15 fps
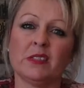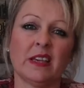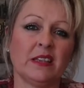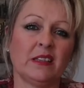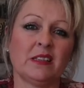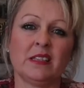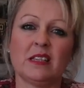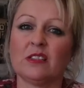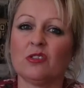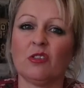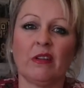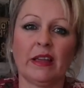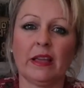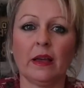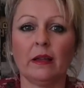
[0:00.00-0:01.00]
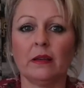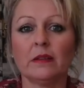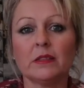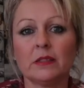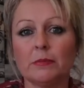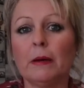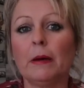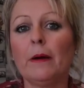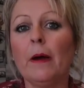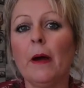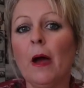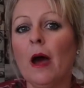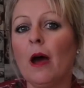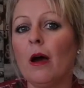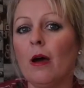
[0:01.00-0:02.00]
say, 6 or 8 colours, but
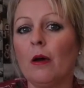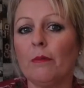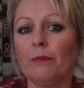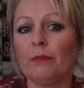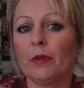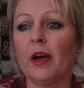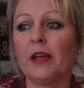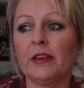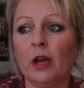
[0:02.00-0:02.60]
I